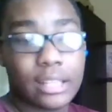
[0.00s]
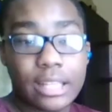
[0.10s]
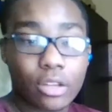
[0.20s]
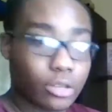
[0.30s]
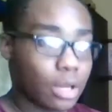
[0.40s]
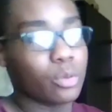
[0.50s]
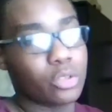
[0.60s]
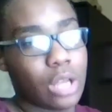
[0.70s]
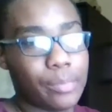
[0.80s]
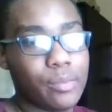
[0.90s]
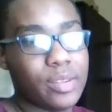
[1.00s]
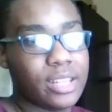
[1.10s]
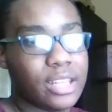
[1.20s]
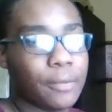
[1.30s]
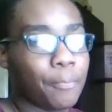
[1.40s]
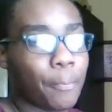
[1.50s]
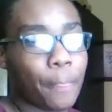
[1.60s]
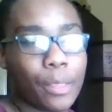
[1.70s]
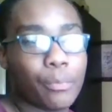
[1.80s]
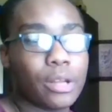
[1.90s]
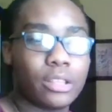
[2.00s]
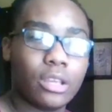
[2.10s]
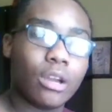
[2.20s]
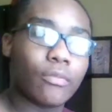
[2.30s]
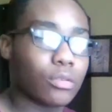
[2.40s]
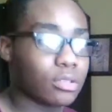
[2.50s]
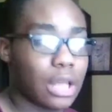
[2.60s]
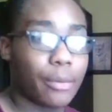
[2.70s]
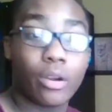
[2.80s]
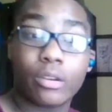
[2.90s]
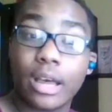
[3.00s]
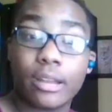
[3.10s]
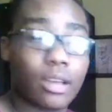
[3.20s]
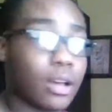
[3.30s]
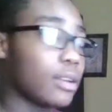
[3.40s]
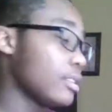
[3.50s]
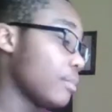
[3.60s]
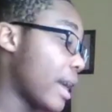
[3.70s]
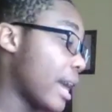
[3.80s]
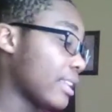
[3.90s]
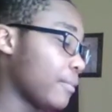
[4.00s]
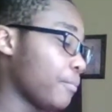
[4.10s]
These are double shot PBT, but the Frozen Llama are not backlit.